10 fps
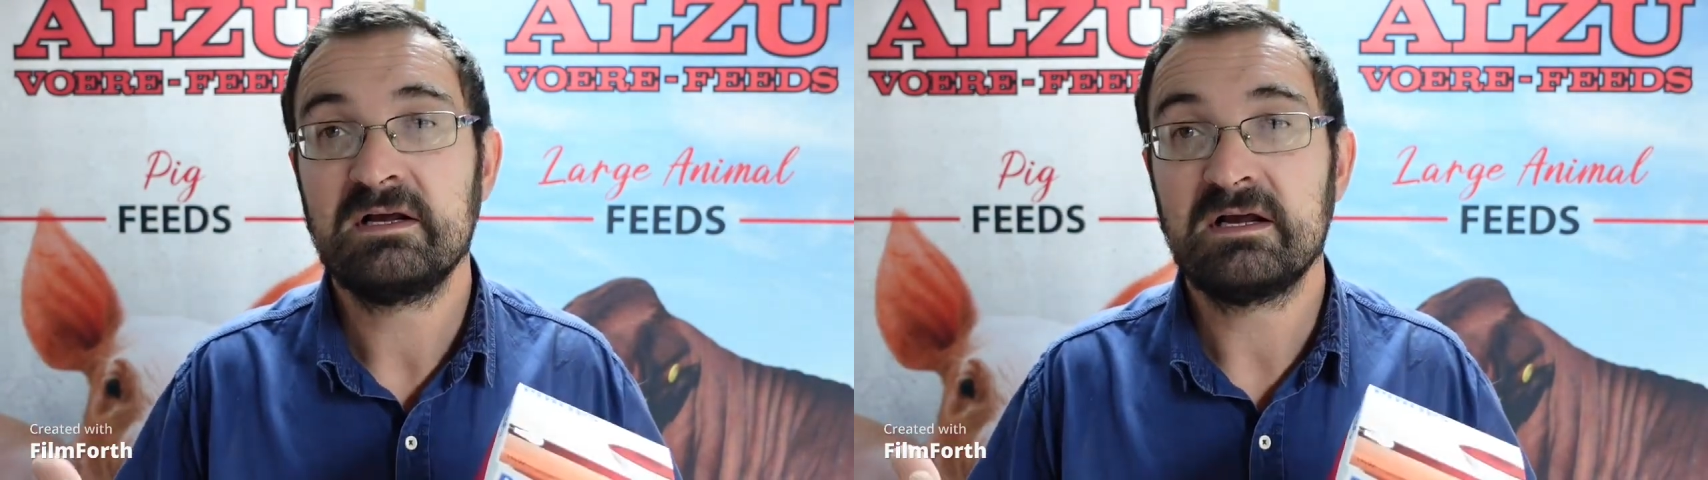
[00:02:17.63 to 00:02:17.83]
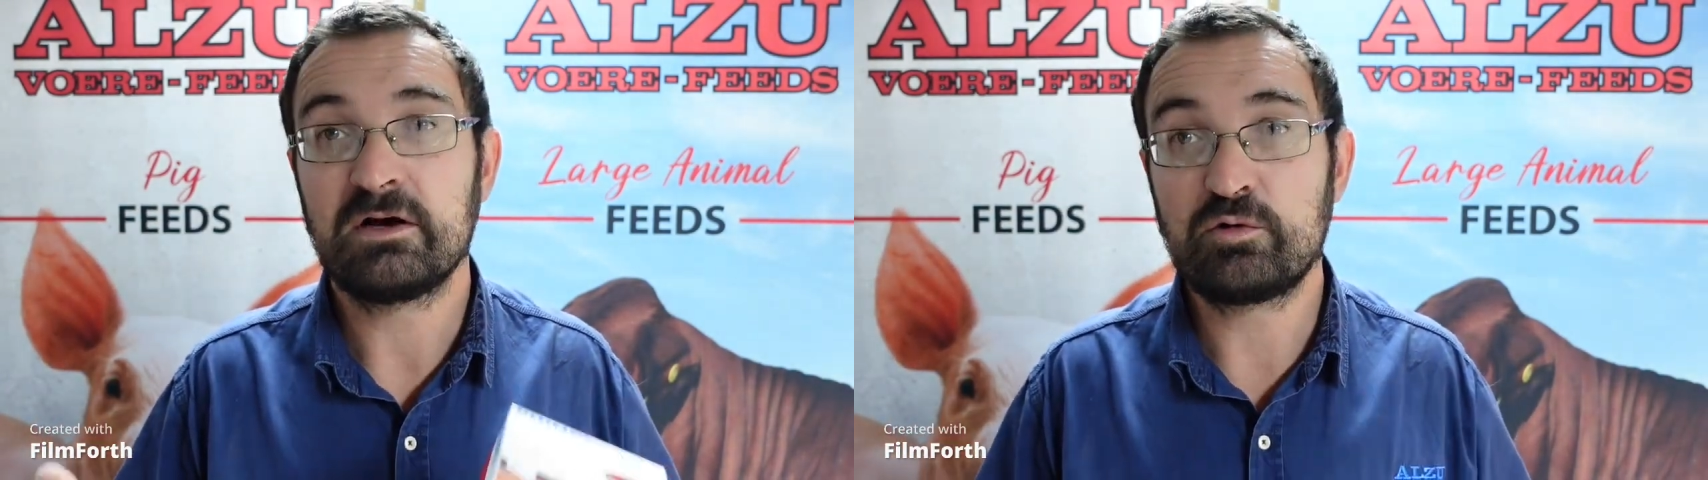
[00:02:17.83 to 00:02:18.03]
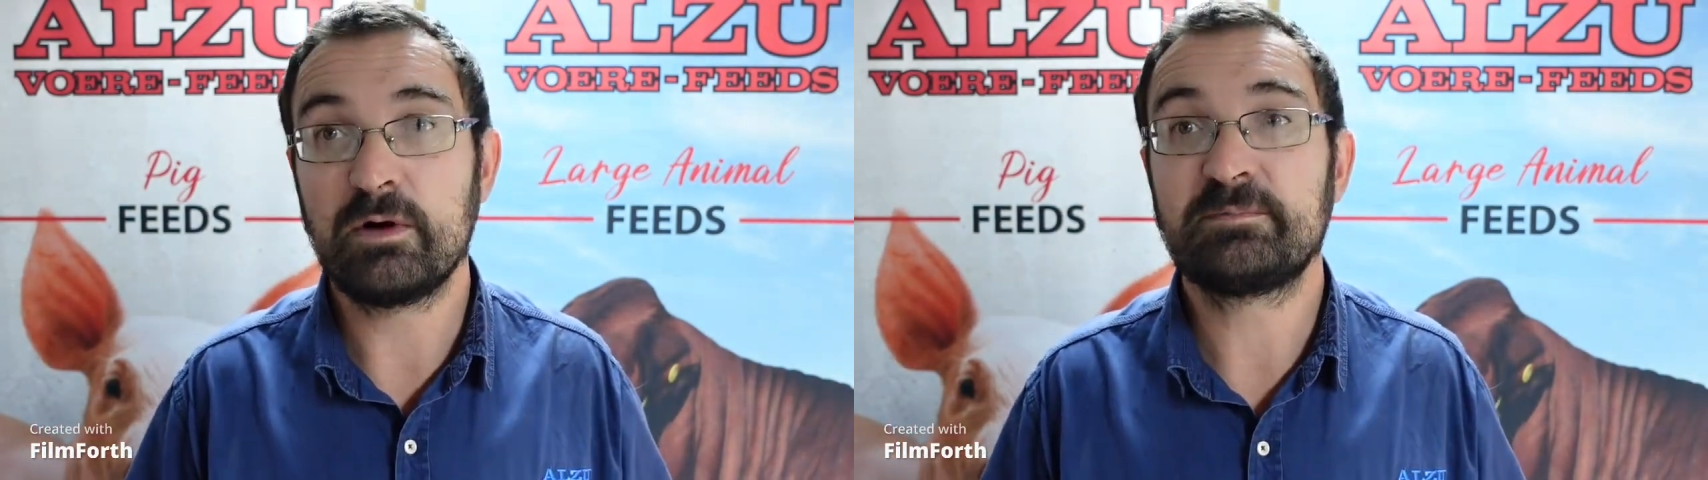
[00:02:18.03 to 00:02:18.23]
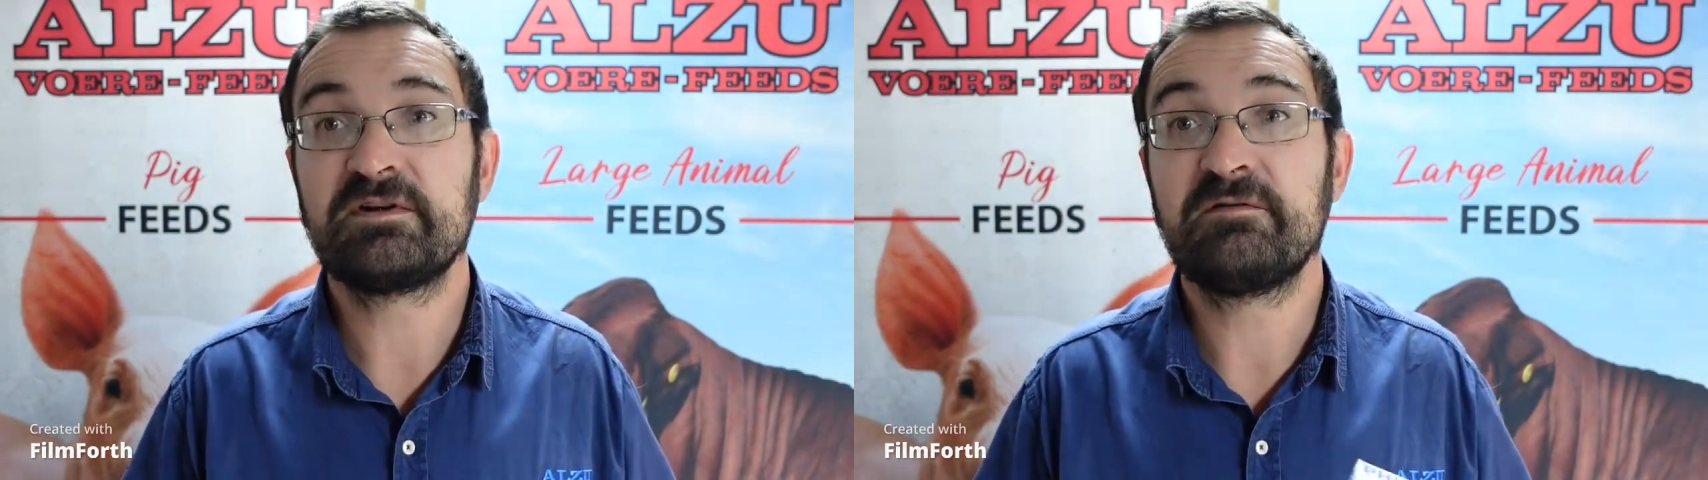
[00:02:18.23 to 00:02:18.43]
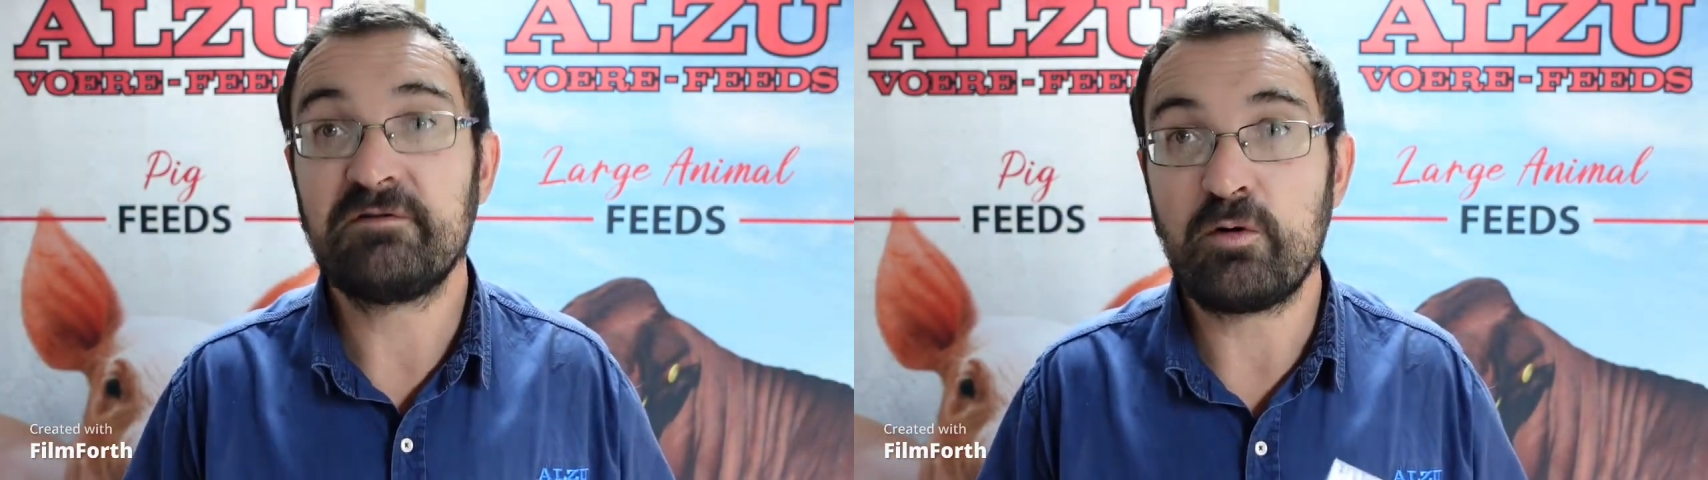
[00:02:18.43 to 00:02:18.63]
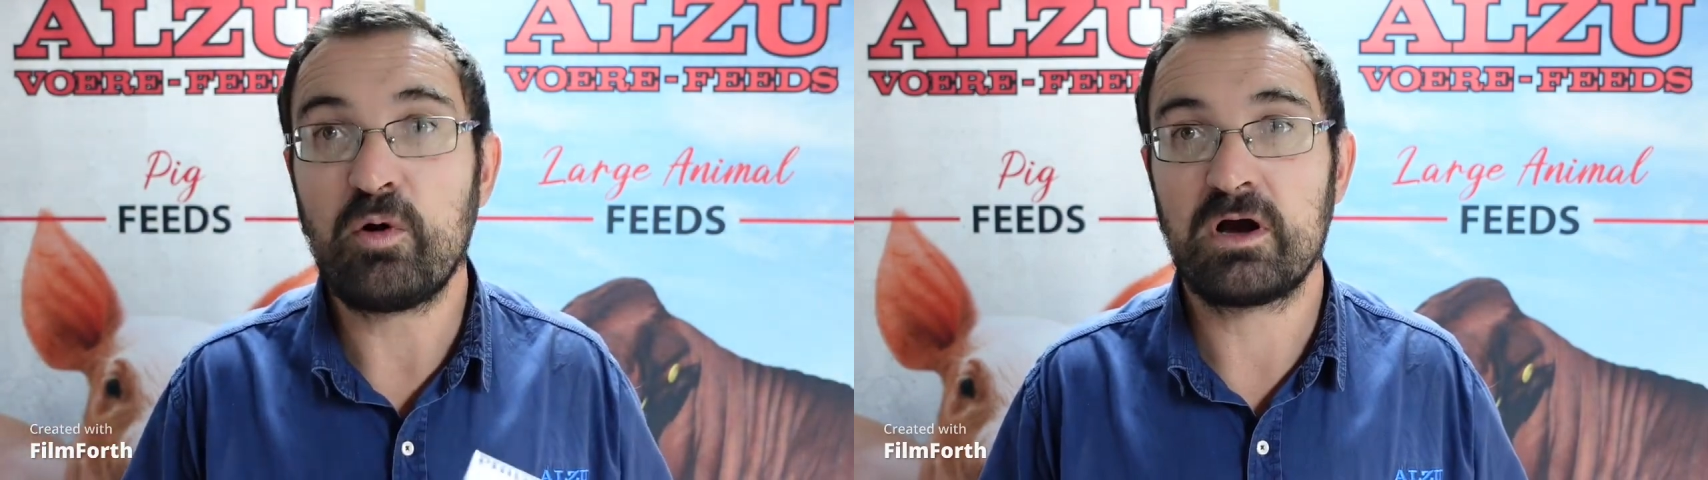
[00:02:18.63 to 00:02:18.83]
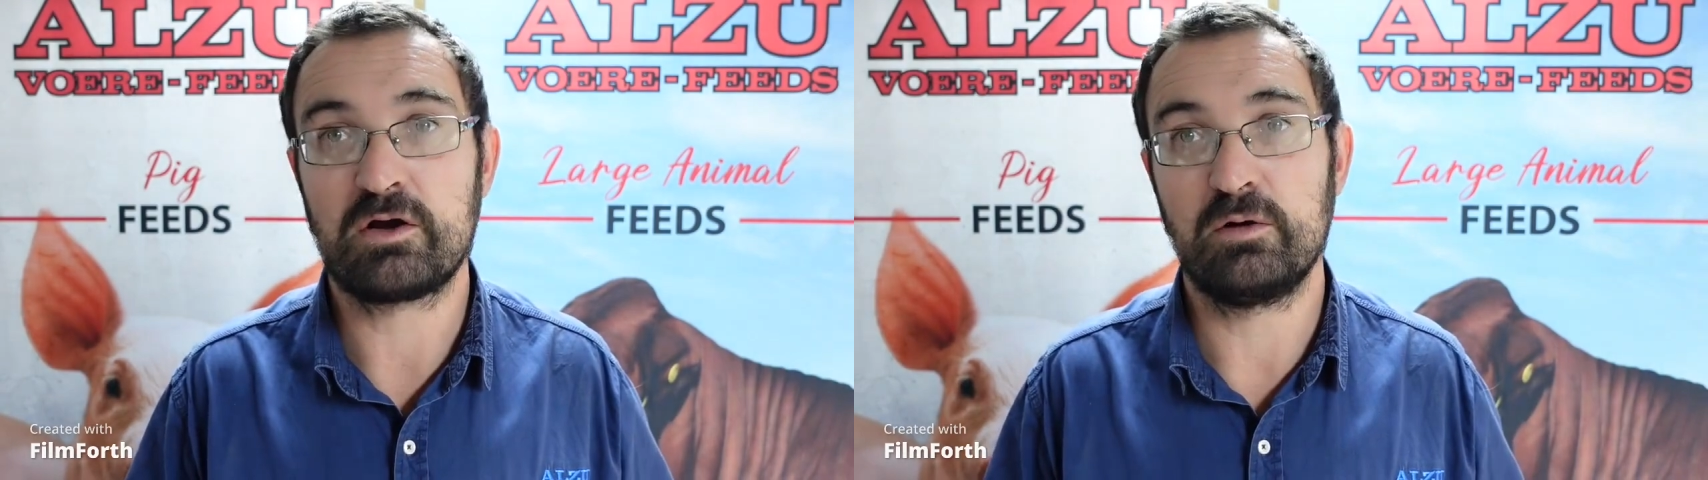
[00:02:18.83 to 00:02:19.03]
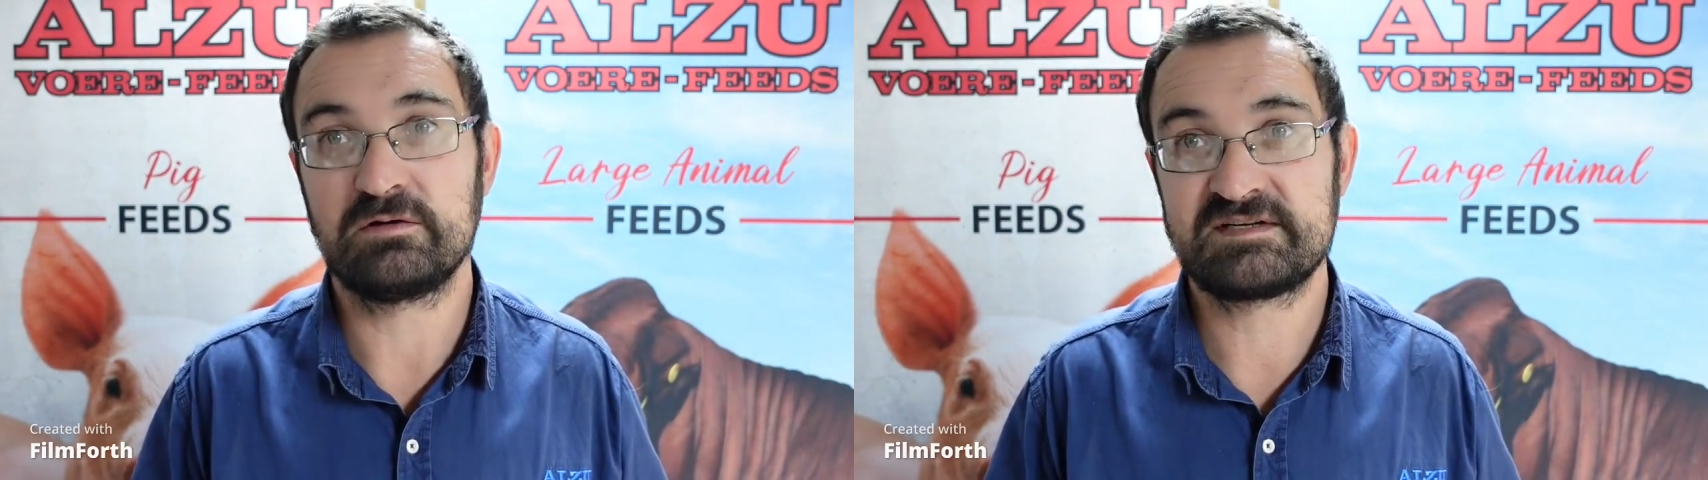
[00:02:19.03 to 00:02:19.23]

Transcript: equipped for a cold